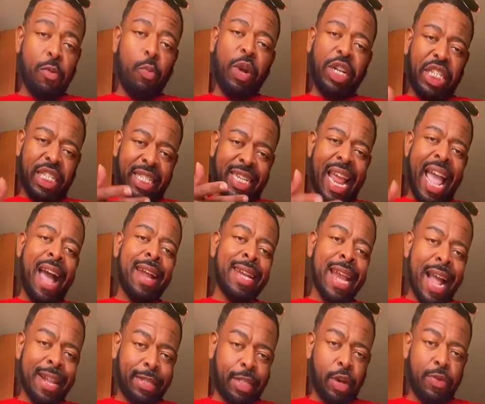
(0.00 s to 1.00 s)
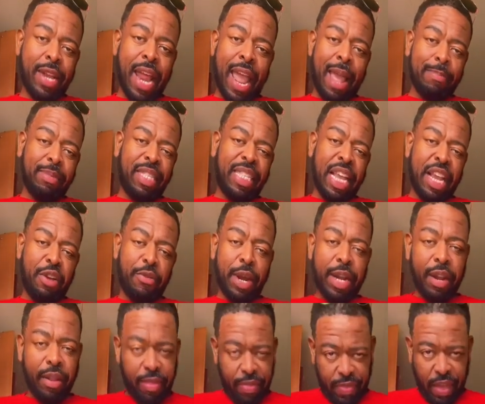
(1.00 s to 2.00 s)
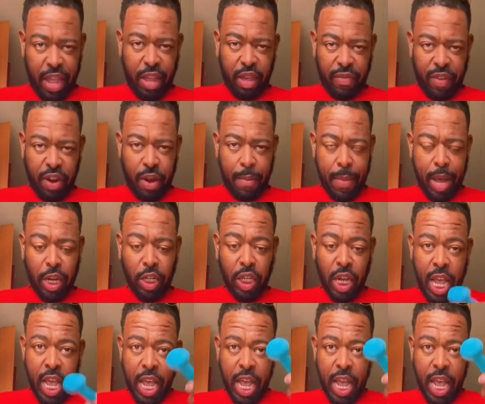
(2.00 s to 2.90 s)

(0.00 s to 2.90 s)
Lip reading: which is now not so damn secret, thank you very much,